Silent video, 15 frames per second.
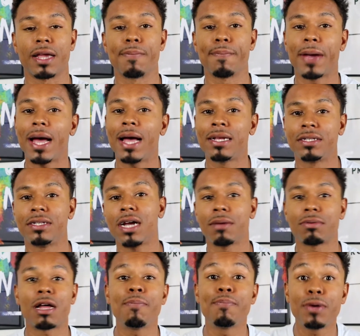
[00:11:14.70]
past
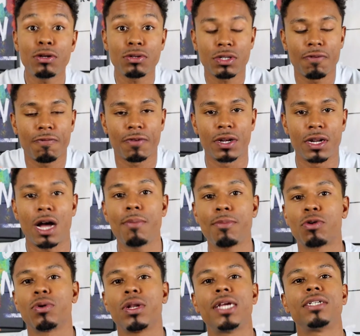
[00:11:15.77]
jobs, I've built some
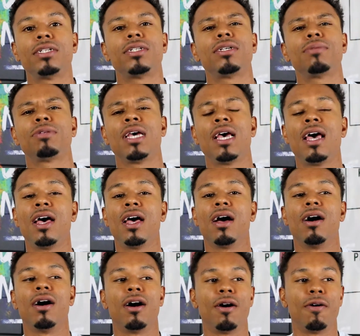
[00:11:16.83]
phenomenal relationships
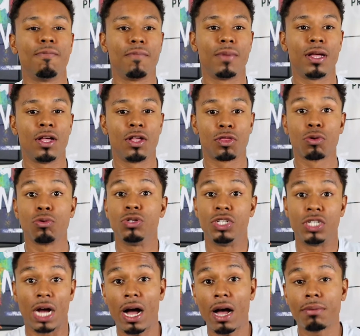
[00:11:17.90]
through
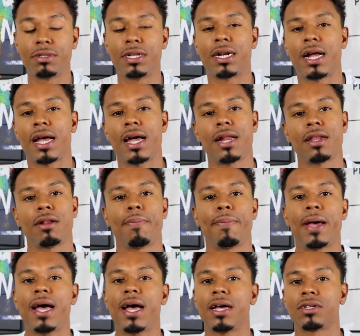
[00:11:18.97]
jobs that I had in the
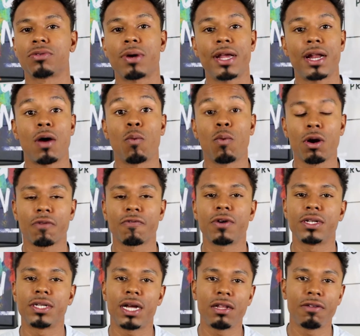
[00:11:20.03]
past, right? I worked for a
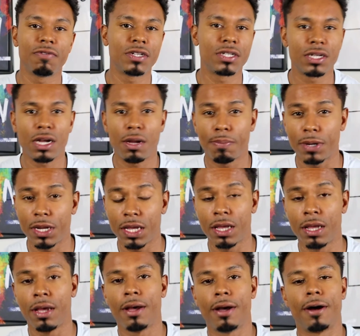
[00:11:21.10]
television company,
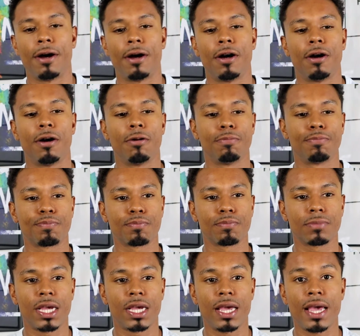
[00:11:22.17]
and
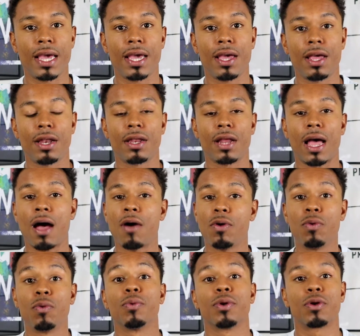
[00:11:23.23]
it
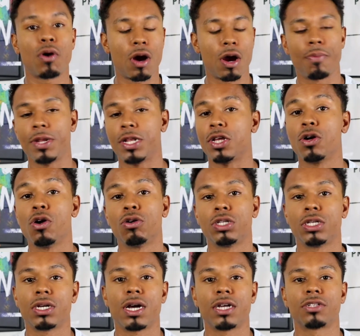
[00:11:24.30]
would require me to go
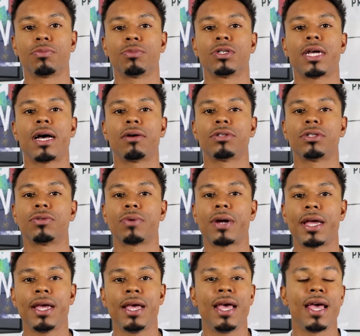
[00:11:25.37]
to customers' houses,
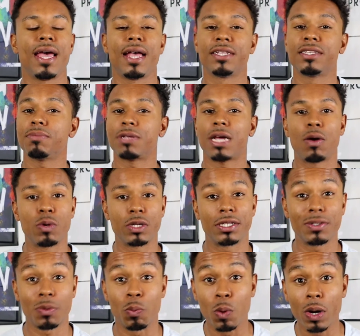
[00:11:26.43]
right? And sometimes with
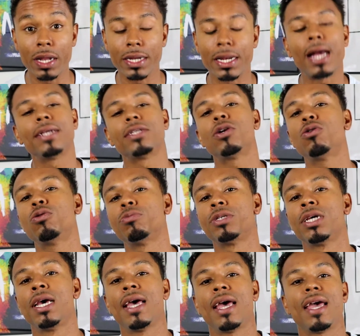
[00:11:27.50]
some really nice homes,
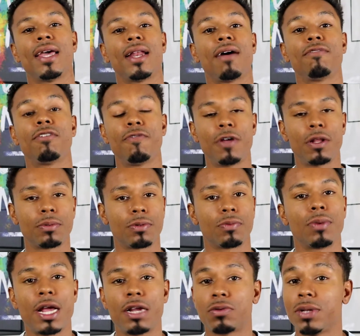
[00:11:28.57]
and I've developed some
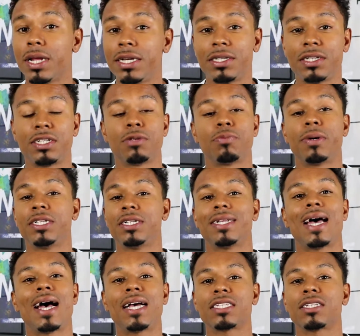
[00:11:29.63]
nice relationships by just
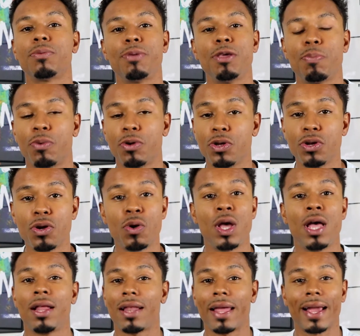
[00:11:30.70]
asking people, you know,
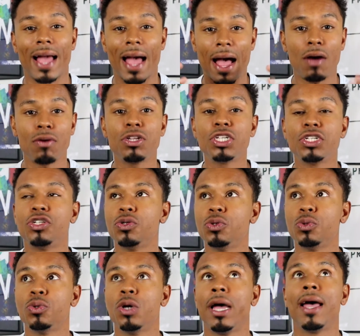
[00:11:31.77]
like, how did
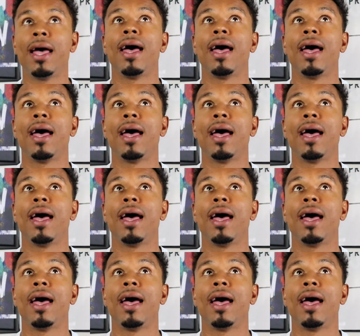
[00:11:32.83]
you